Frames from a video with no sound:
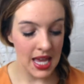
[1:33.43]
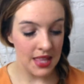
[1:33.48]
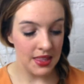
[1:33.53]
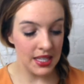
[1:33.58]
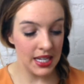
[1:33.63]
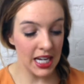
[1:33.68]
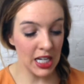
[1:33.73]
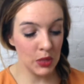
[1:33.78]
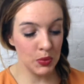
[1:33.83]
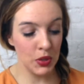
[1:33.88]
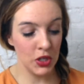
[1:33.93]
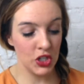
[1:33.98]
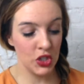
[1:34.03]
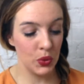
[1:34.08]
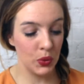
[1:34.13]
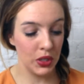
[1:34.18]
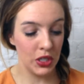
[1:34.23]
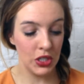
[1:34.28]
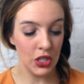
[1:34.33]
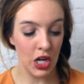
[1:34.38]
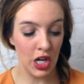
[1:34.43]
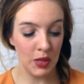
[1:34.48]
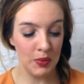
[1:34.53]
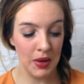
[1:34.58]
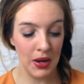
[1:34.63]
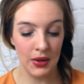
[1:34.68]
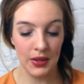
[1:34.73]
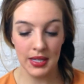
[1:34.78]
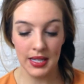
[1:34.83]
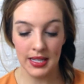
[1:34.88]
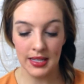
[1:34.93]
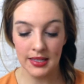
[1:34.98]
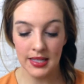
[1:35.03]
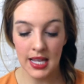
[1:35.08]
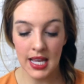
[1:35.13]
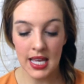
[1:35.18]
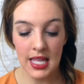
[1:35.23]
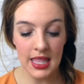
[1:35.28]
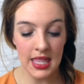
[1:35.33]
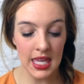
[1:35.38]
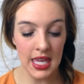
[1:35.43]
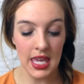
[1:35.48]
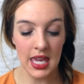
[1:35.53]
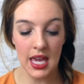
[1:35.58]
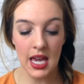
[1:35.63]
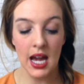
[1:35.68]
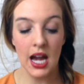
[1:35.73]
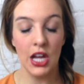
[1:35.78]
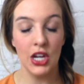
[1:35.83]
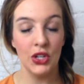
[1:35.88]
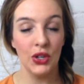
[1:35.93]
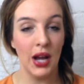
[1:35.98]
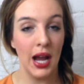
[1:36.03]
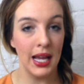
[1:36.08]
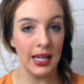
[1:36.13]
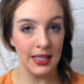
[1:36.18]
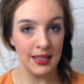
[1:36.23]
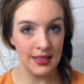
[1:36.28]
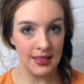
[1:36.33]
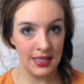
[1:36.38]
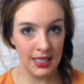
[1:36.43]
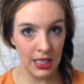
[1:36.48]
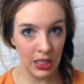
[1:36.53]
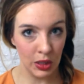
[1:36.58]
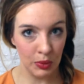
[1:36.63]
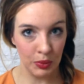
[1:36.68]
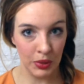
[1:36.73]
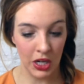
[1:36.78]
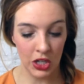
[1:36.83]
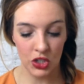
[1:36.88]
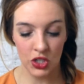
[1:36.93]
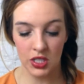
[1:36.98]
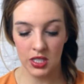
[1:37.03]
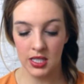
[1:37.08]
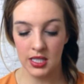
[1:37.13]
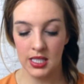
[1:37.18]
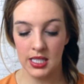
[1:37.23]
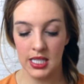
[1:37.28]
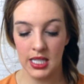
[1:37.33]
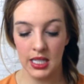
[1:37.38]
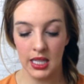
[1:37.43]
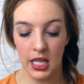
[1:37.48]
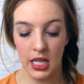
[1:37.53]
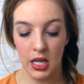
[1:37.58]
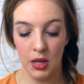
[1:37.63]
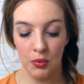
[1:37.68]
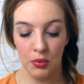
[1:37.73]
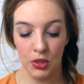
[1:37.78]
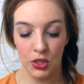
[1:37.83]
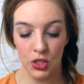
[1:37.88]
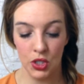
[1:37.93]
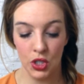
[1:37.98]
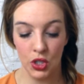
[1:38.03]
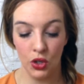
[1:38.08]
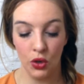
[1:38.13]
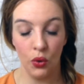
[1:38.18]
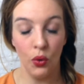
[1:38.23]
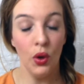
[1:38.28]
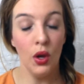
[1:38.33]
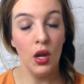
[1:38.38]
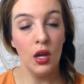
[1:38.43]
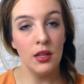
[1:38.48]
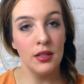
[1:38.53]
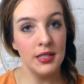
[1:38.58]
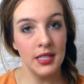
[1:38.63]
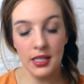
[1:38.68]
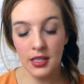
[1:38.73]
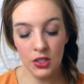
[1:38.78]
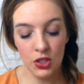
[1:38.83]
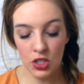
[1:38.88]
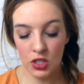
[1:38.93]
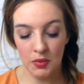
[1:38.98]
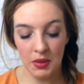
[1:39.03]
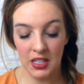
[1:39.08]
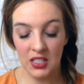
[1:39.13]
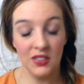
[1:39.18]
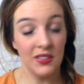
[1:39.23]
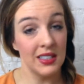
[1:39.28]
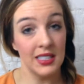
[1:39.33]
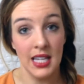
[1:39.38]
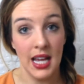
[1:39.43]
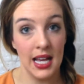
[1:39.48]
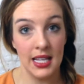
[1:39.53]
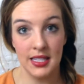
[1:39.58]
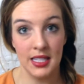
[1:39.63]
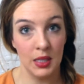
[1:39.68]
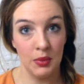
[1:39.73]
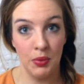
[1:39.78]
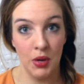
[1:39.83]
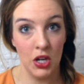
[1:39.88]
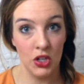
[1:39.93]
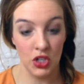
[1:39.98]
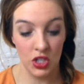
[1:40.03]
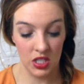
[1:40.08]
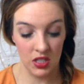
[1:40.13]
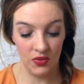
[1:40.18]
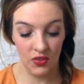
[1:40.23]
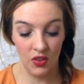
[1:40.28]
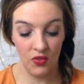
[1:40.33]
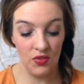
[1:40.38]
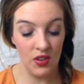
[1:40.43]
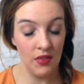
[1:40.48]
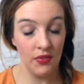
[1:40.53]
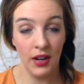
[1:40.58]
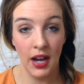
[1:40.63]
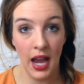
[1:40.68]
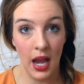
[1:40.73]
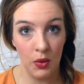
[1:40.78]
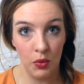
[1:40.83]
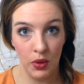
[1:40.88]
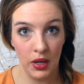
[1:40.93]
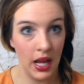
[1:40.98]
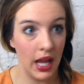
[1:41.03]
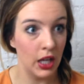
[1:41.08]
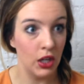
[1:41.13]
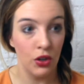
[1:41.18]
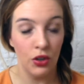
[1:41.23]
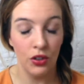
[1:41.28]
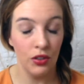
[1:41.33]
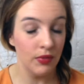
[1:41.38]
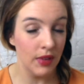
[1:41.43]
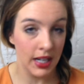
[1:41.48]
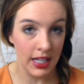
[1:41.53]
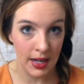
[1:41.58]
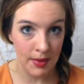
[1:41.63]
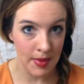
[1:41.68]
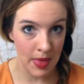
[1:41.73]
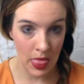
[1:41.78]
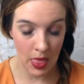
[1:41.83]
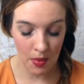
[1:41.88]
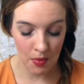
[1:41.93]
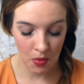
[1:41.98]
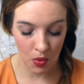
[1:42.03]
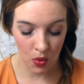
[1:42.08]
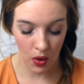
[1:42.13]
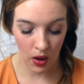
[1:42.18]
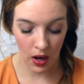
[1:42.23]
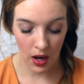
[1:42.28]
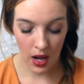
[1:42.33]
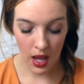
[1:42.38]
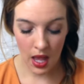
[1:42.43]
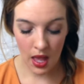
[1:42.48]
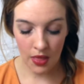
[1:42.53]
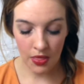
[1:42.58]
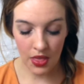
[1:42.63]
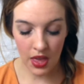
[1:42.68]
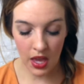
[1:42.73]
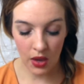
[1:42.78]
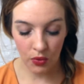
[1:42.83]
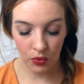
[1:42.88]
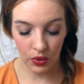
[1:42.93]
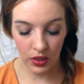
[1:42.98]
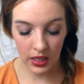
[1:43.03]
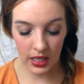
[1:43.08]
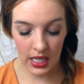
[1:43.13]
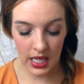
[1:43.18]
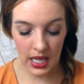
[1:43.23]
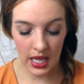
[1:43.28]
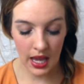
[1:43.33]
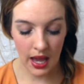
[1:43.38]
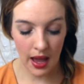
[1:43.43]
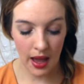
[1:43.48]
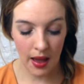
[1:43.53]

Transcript: The next brush that we're going to talk about is the under eye concealer brush. This is Stila No. 2. Stila just makes fantastic brushes. If you've never had one, I couldn't recommend them more. They really